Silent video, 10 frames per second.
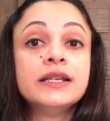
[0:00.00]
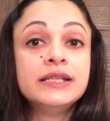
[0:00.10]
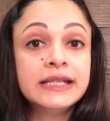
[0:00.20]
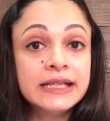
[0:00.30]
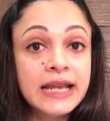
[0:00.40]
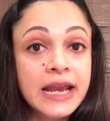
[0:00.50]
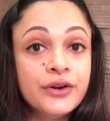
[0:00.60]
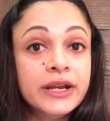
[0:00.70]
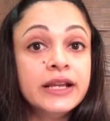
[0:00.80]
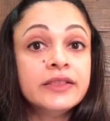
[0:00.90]

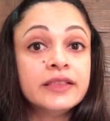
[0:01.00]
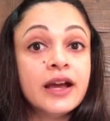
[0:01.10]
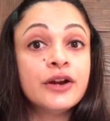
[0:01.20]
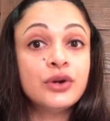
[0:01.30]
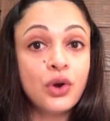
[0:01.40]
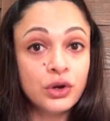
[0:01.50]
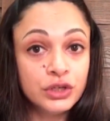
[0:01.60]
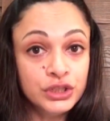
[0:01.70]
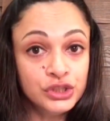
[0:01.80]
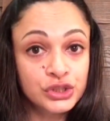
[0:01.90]
declaring their
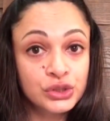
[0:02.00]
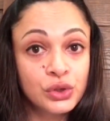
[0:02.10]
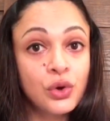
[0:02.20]
knowledge